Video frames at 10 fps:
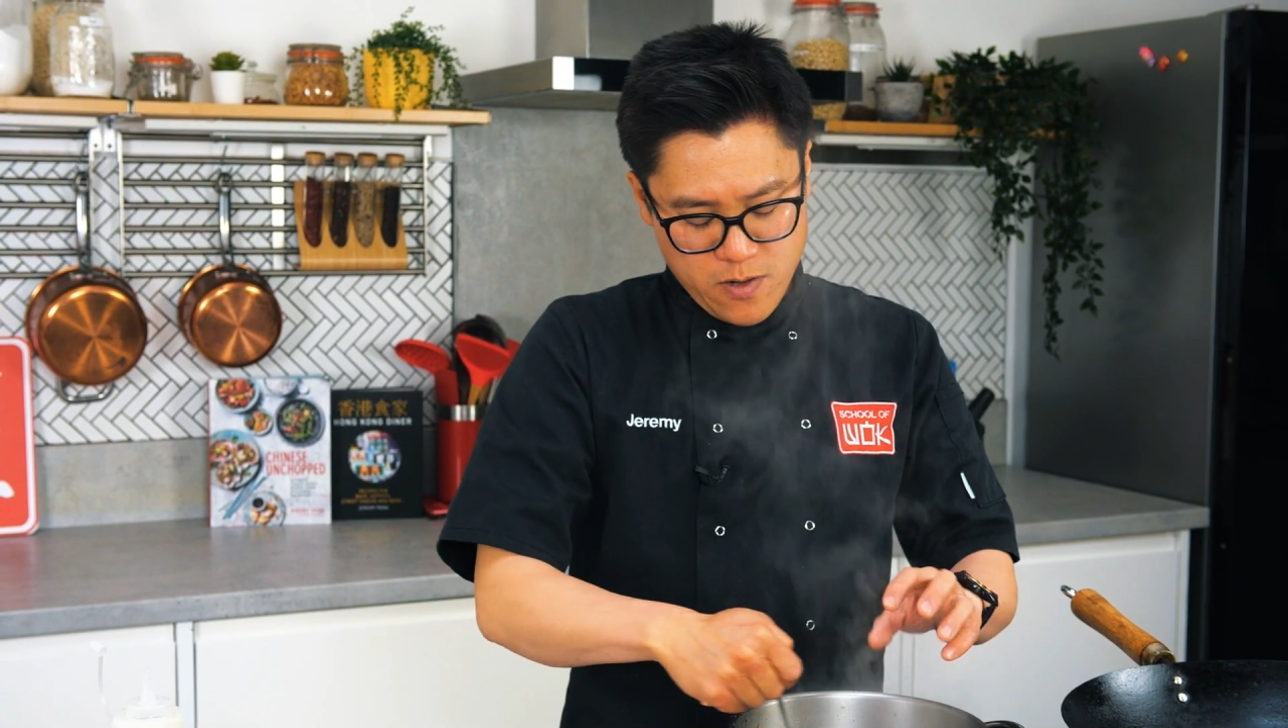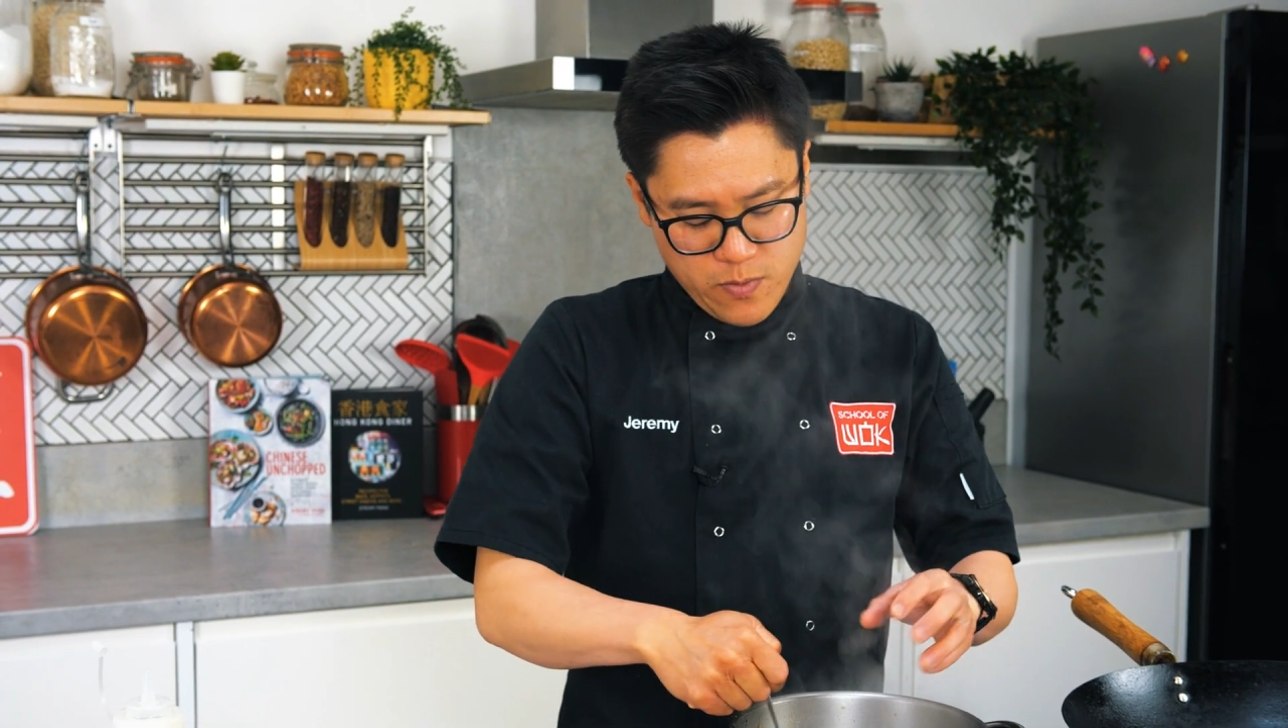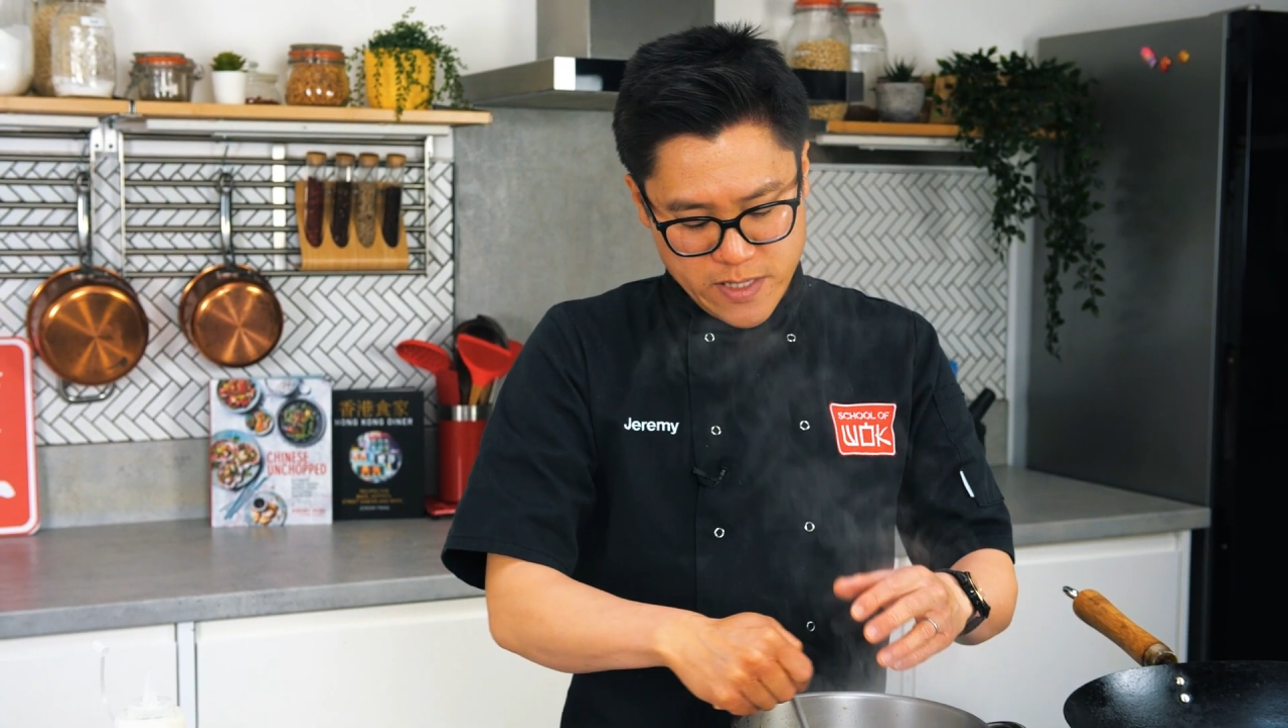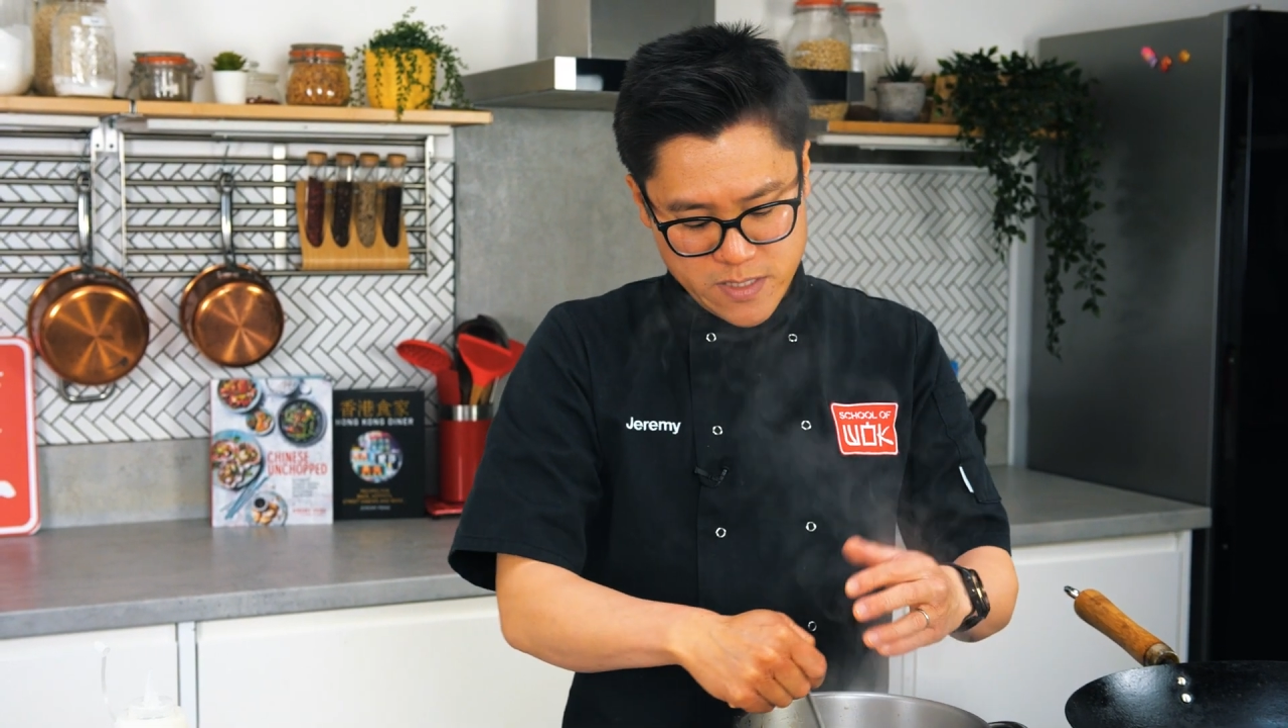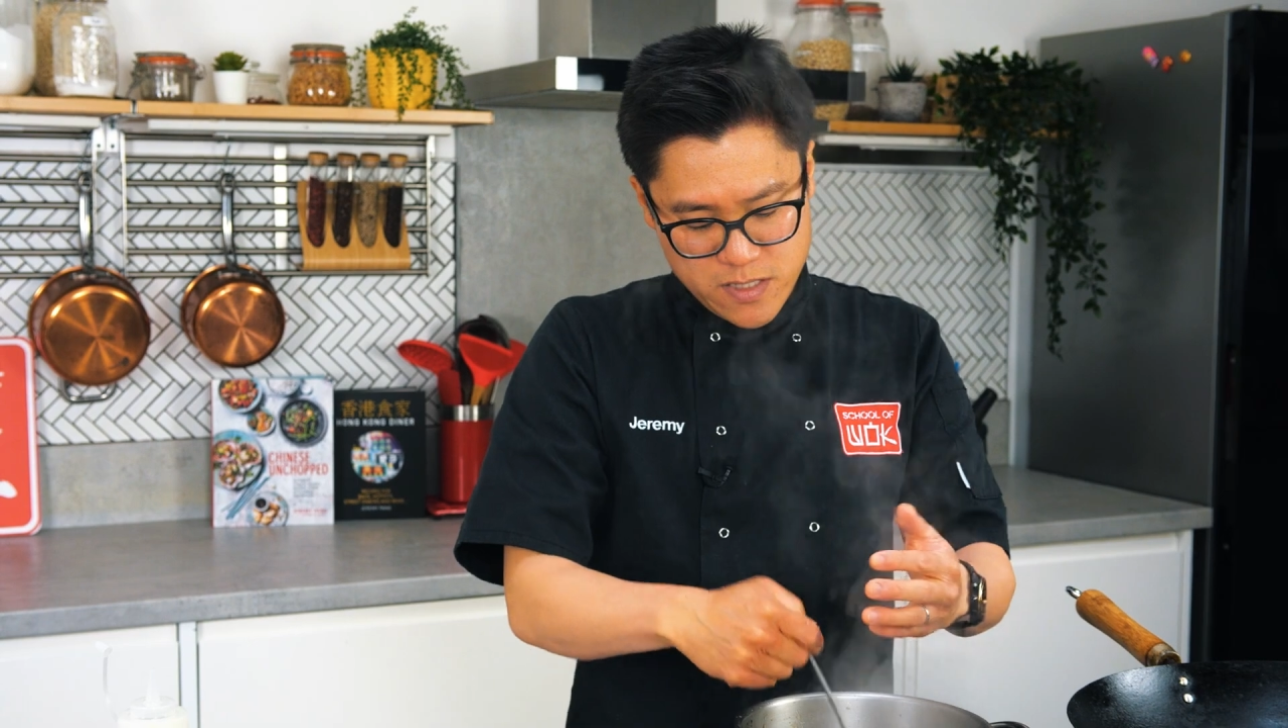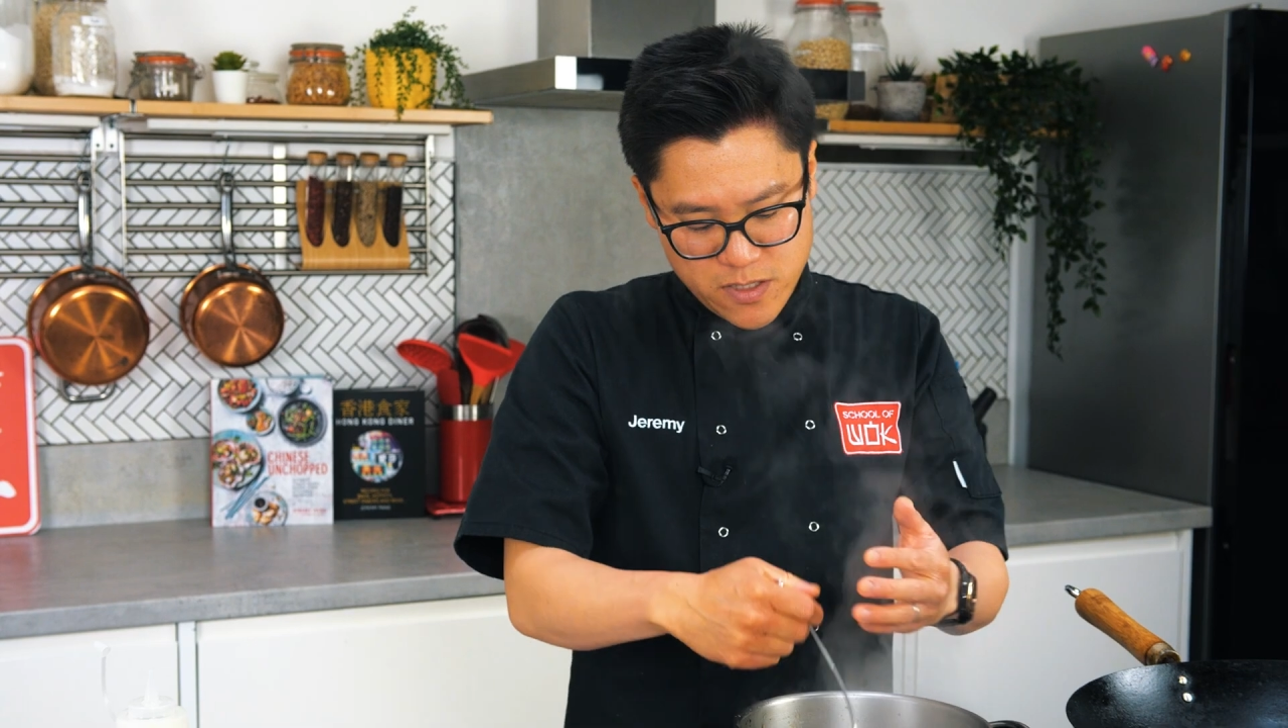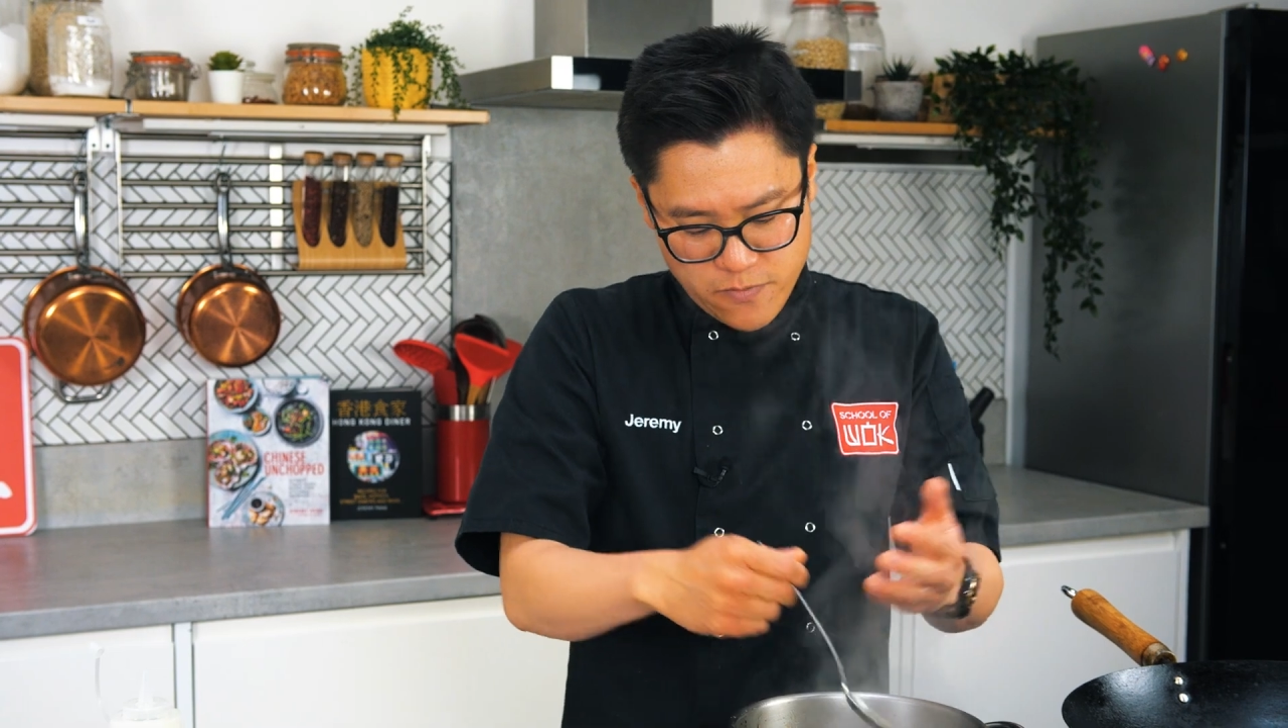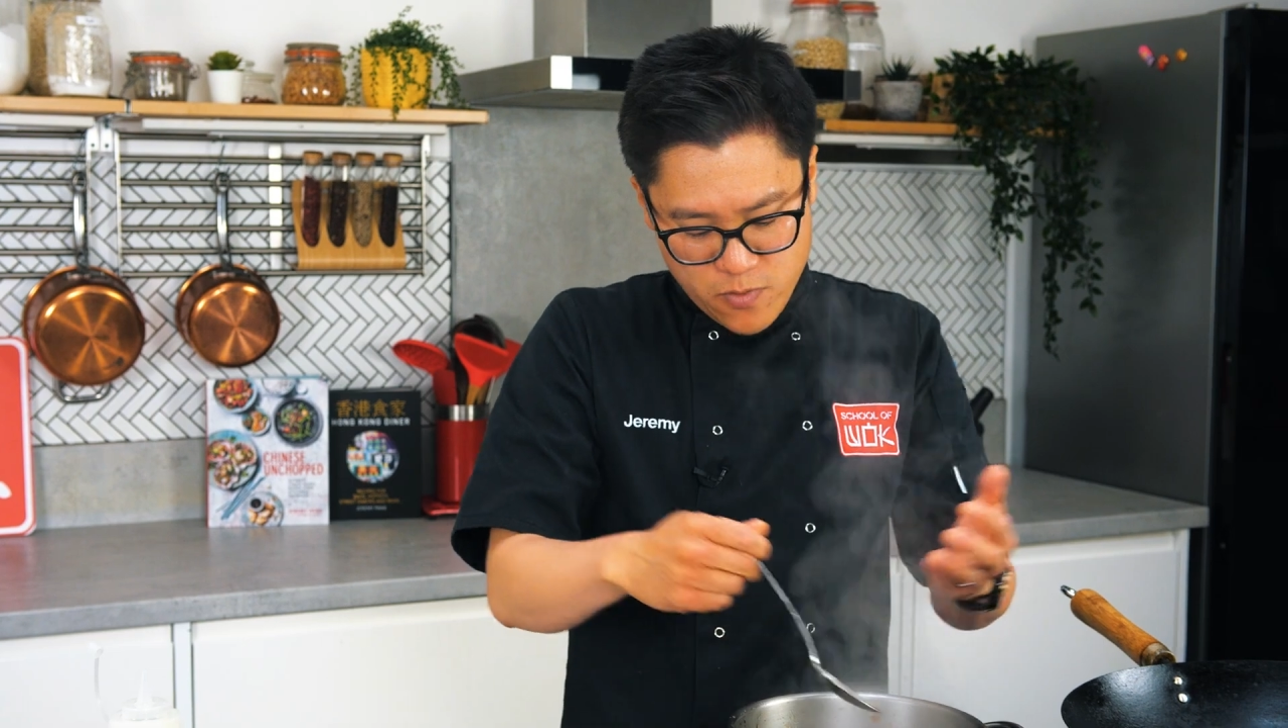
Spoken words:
when it's a sort of